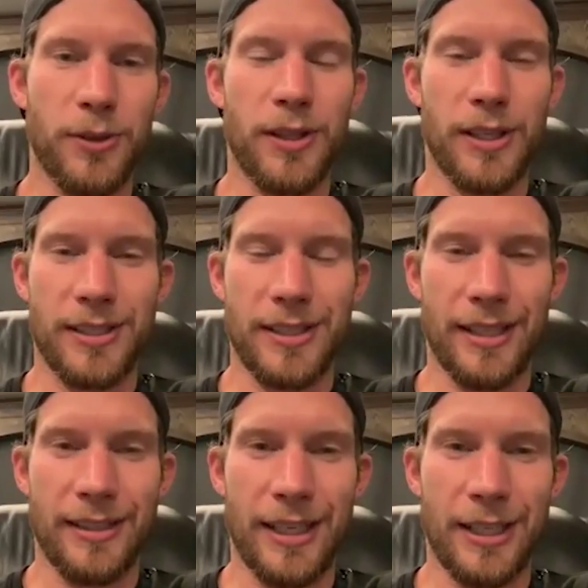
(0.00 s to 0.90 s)
things
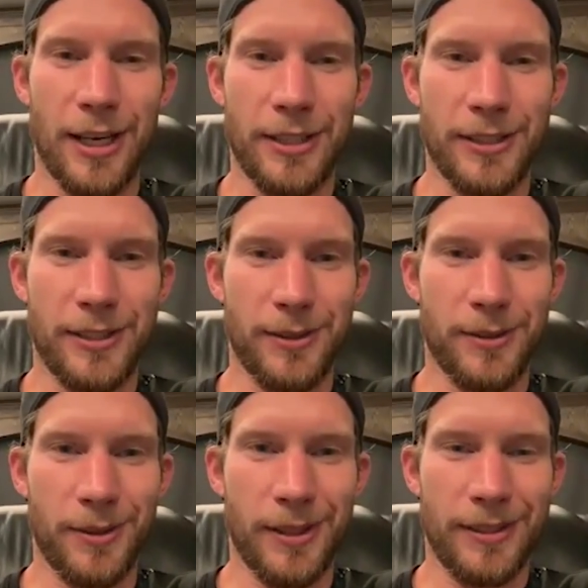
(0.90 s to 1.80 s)
that that got you
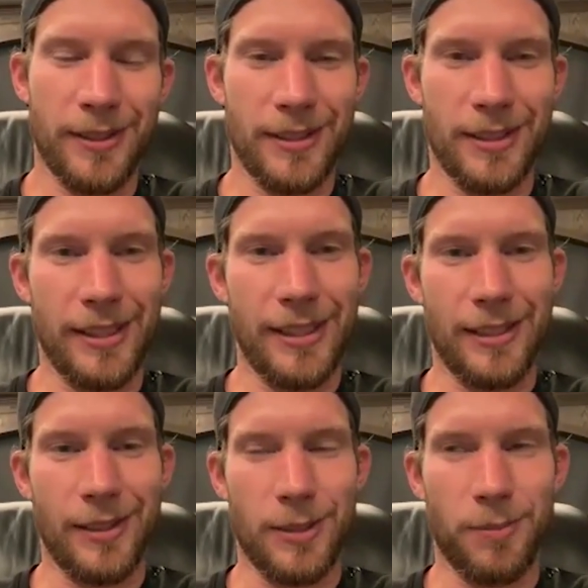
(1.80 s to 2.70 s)
to uh, to this league
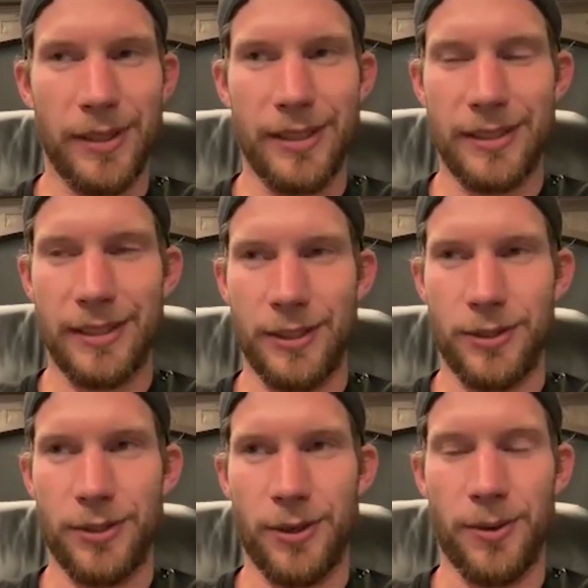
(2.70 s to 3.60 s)
and to this place, and
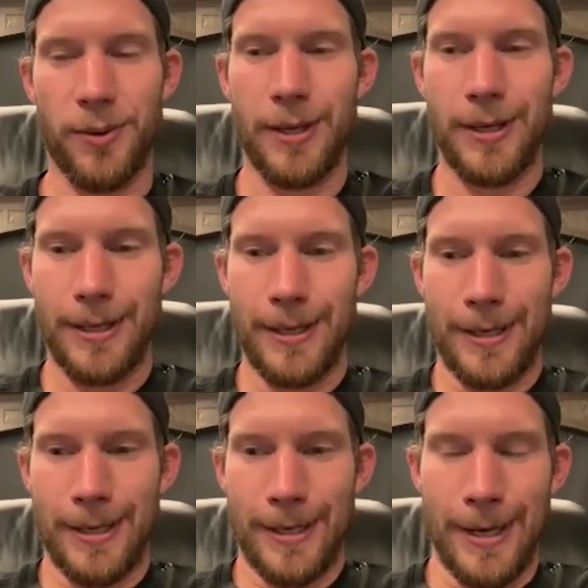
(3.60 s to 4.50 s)
so.
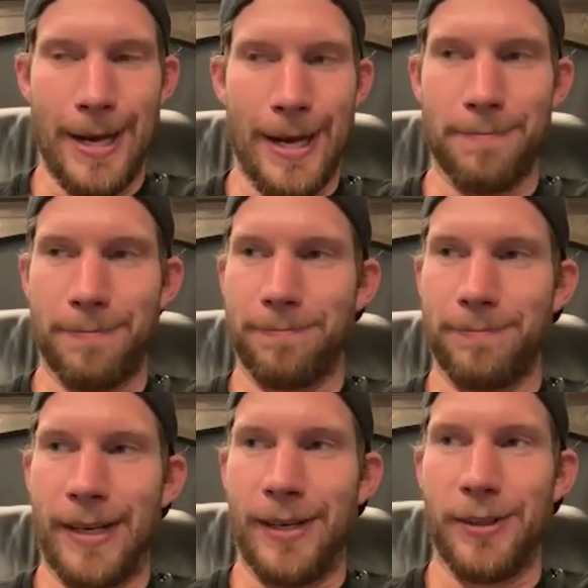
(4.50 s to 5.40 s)
Um,
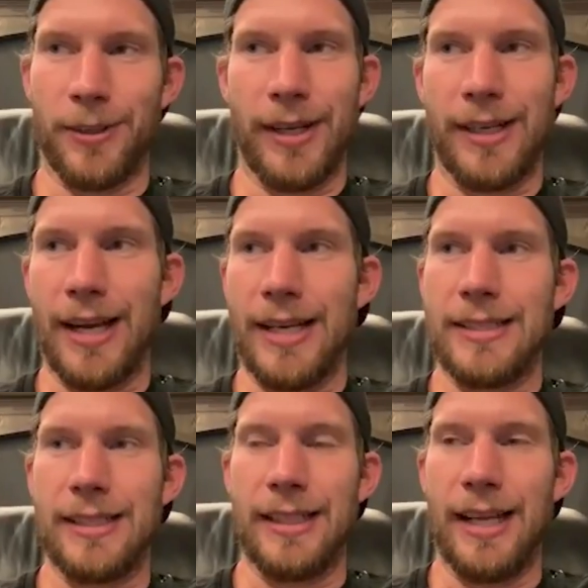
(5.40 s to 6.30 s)
I hear they're great
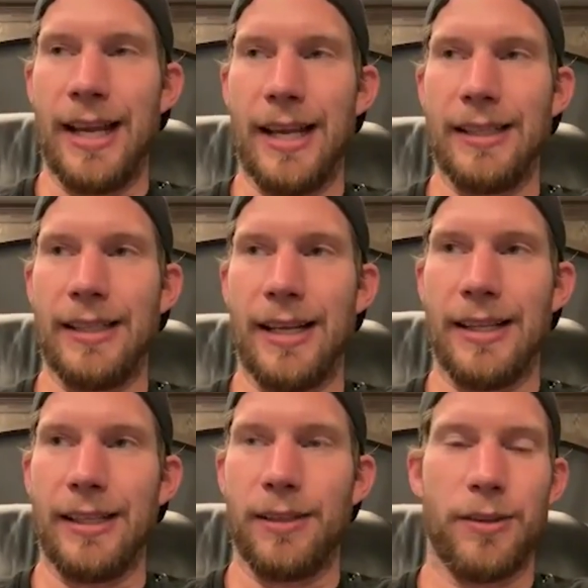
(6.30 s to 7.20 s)
guys, and and I
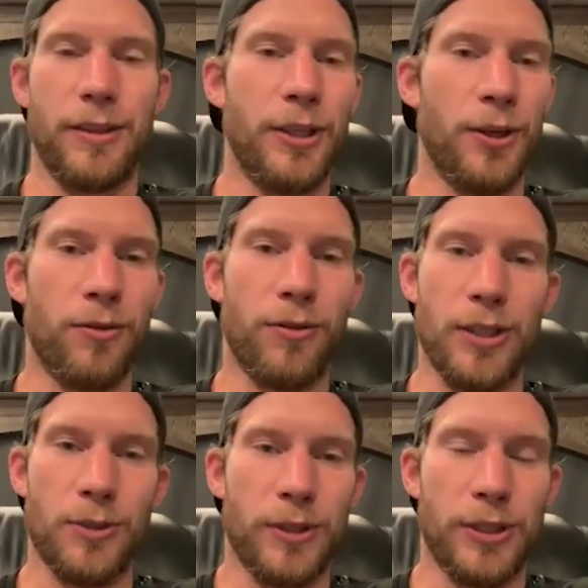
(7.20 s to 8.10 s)
think you know for
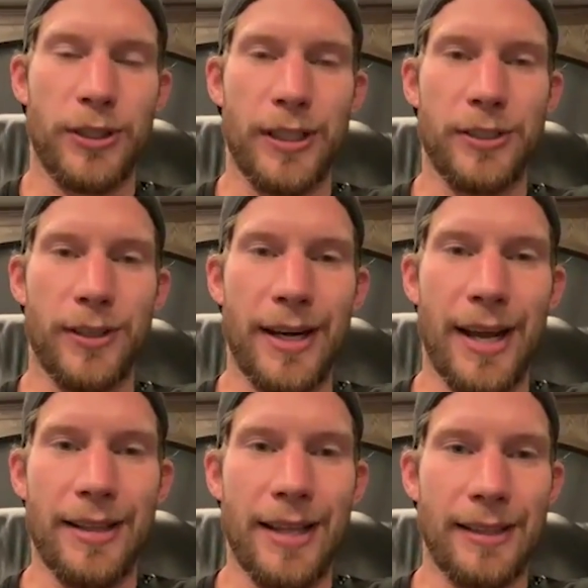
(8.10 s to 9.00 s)
us we're just kind to trying
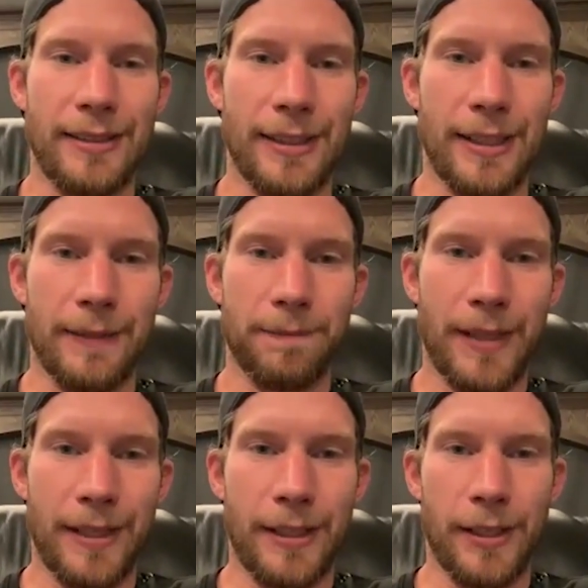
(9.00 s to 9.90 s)
to add that uh,
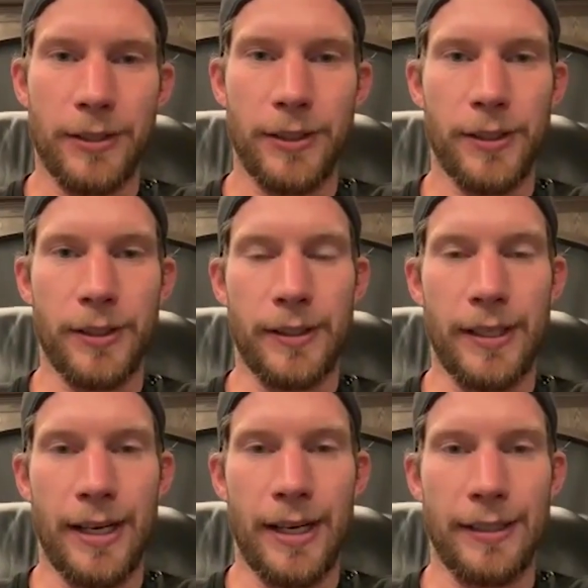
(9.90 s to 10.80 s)
that character and
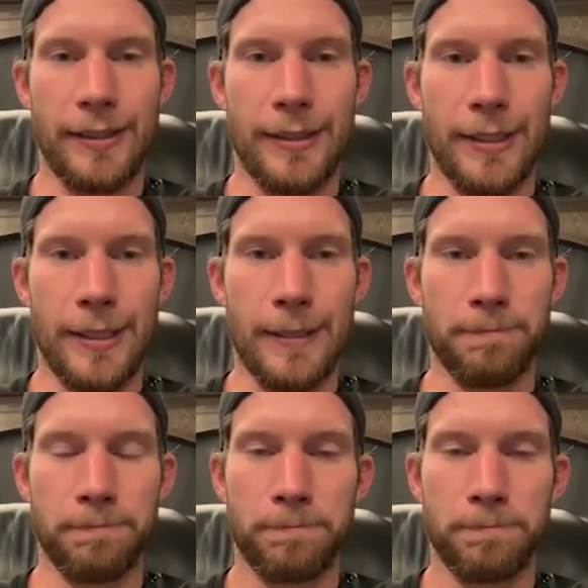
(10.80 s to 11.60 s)
and um,